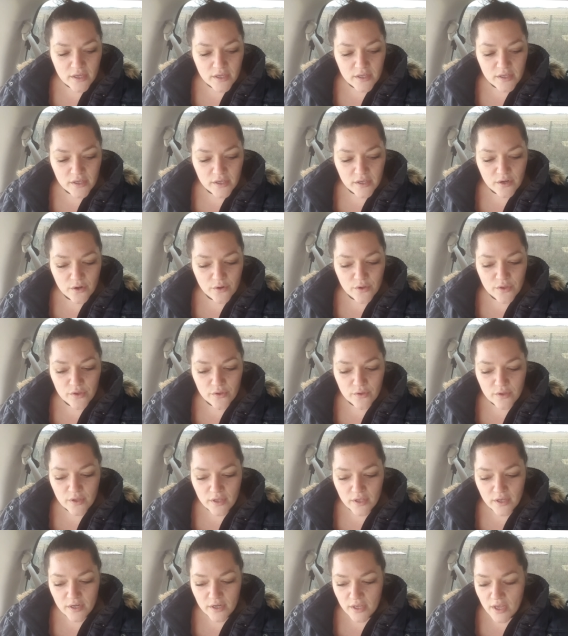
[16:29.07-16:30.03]
you
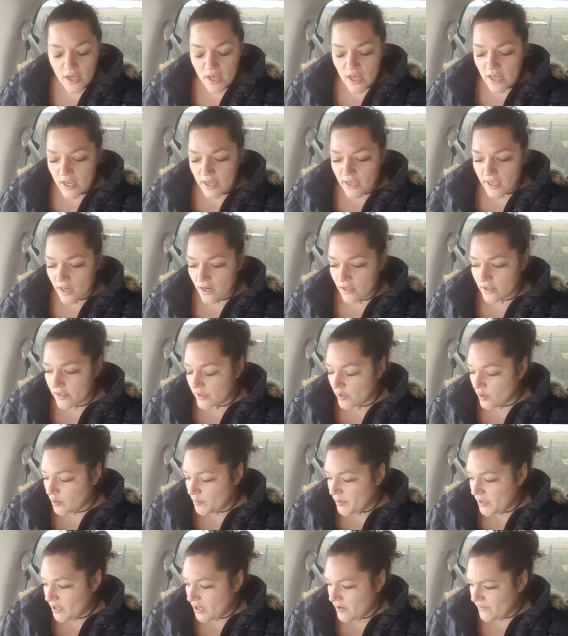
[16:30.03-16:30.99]
could get a
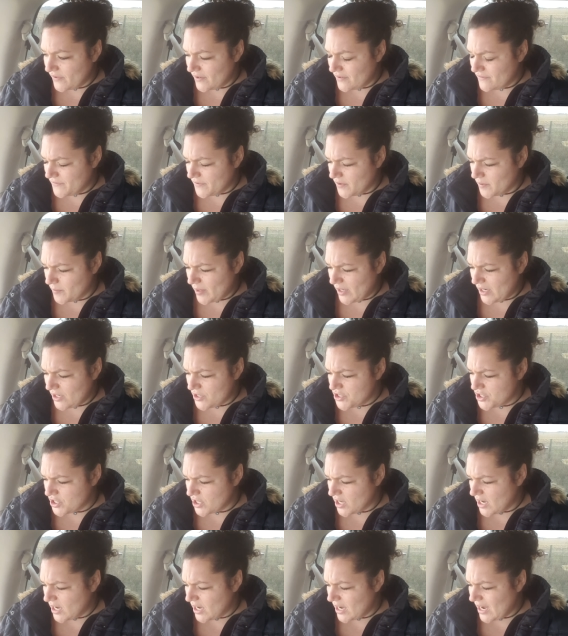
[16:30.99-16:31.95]
little bit of
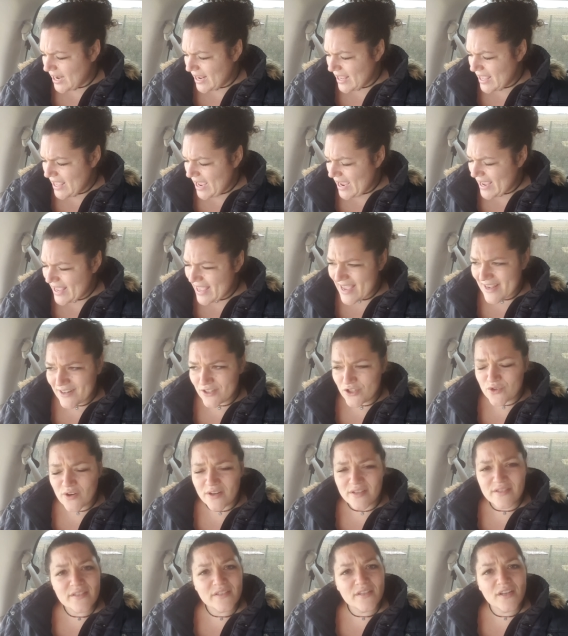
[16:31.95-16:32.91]
information. I can't
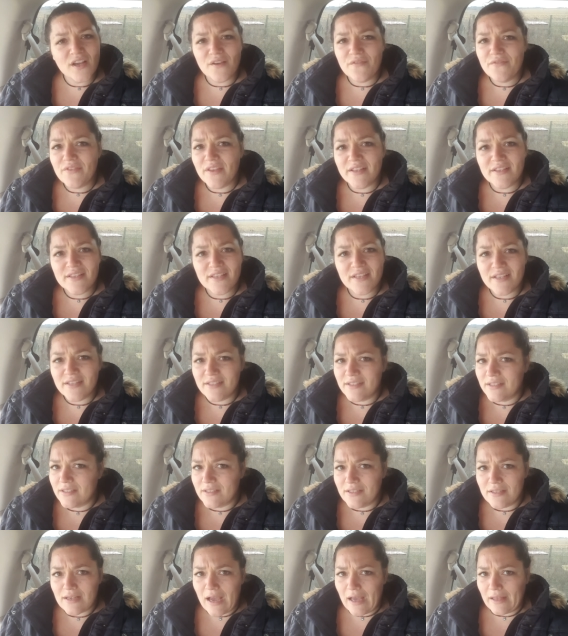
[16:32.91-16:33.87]
stress enough that
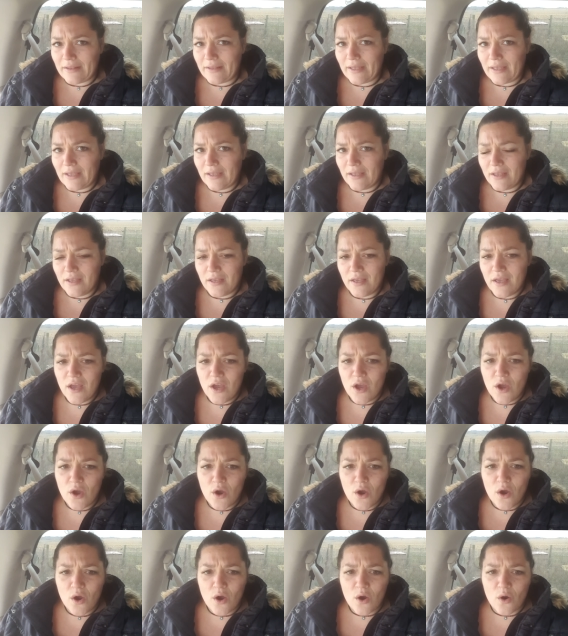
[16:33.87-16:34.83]
the like,
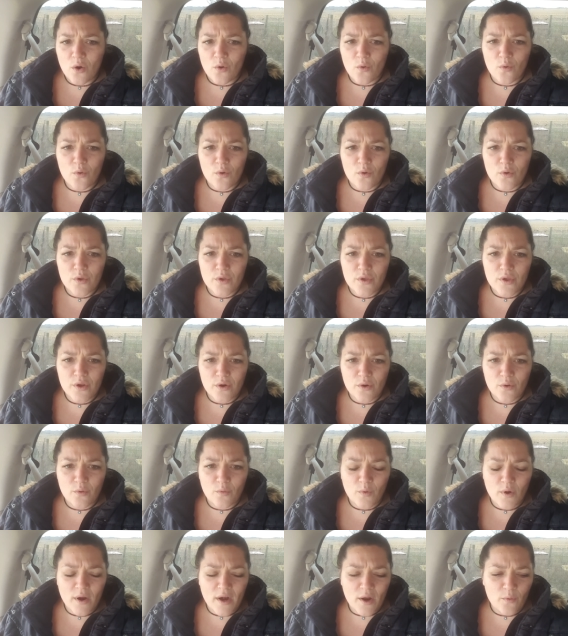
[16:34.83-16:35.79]

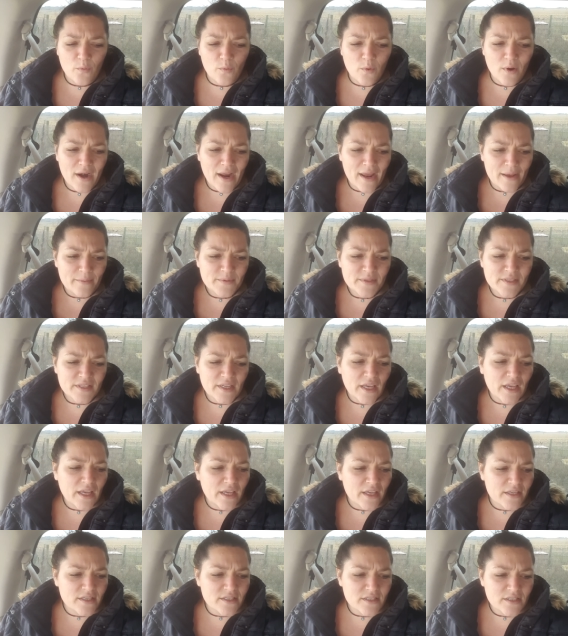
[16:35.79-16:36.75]
what I'm
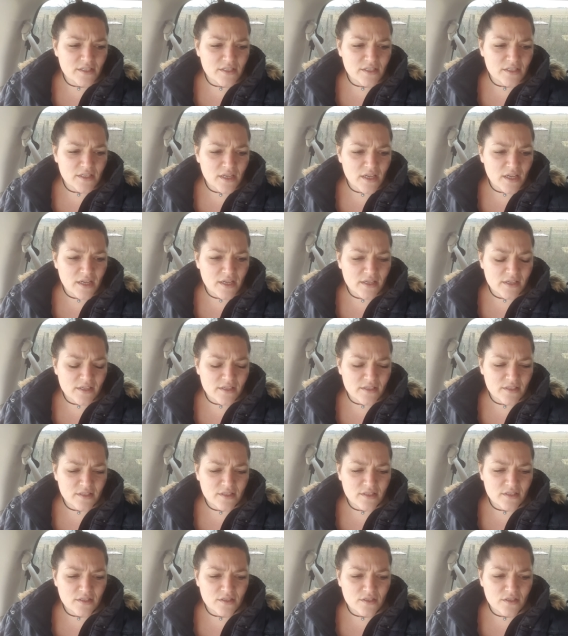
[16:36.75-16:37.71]
saying is
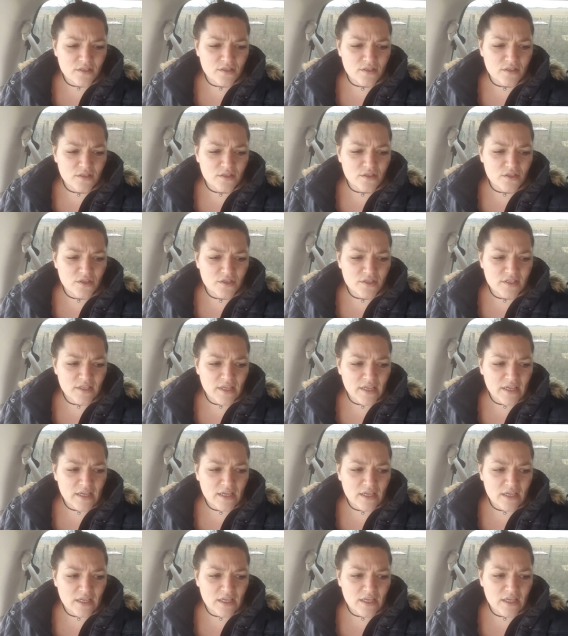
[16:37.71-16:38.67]
just
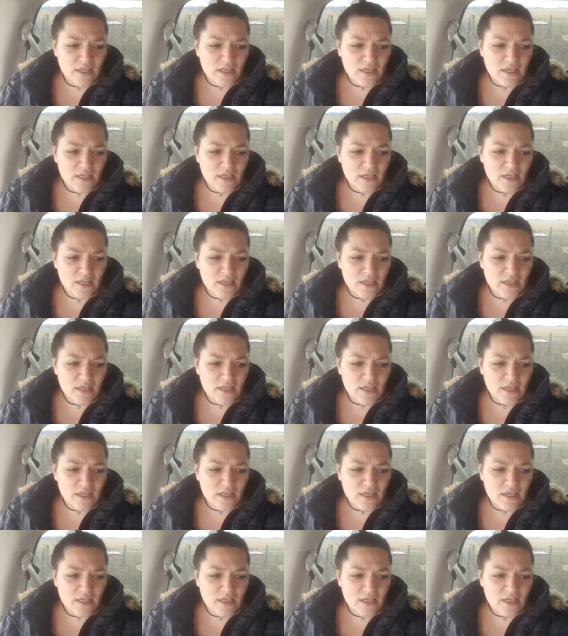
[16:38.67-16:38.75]
like,